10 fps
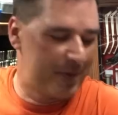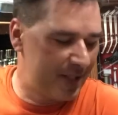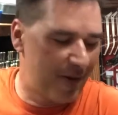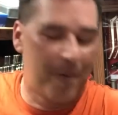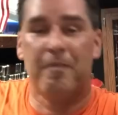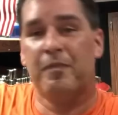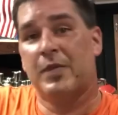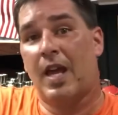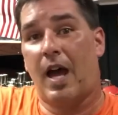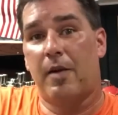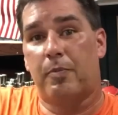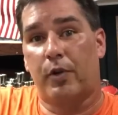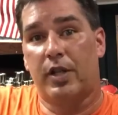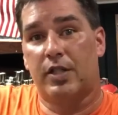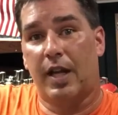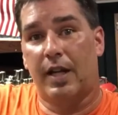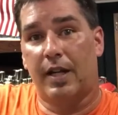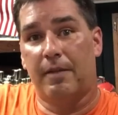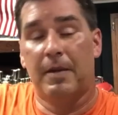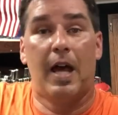so I appreciate it.